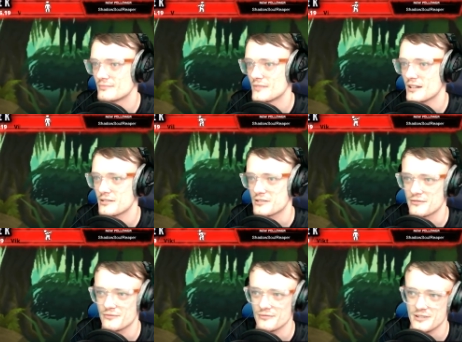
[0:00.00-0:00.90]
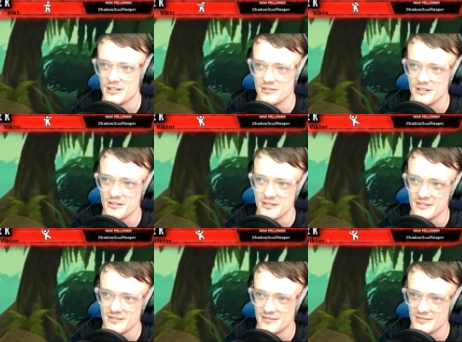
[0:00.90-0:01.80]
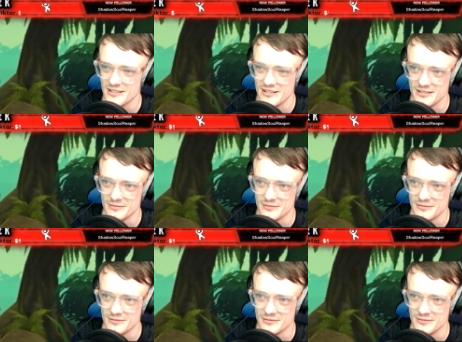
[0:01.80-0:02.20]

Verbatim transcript: That's a secret treasure chest. Damn.